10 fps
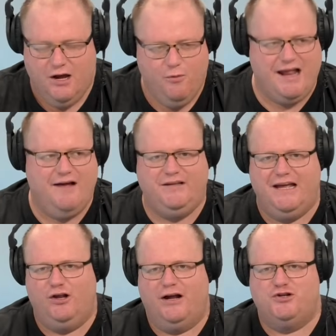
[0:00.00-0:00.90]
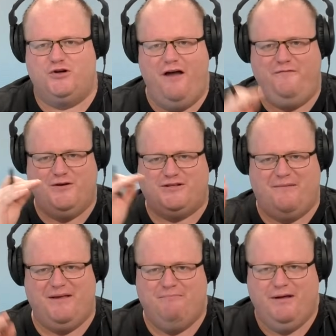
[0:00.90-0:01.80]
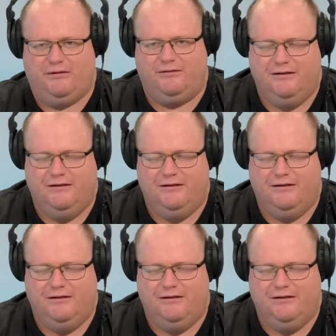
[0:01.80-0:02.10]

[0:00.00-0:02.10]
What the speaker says: We're going to have to get like a trophy or something, Bill,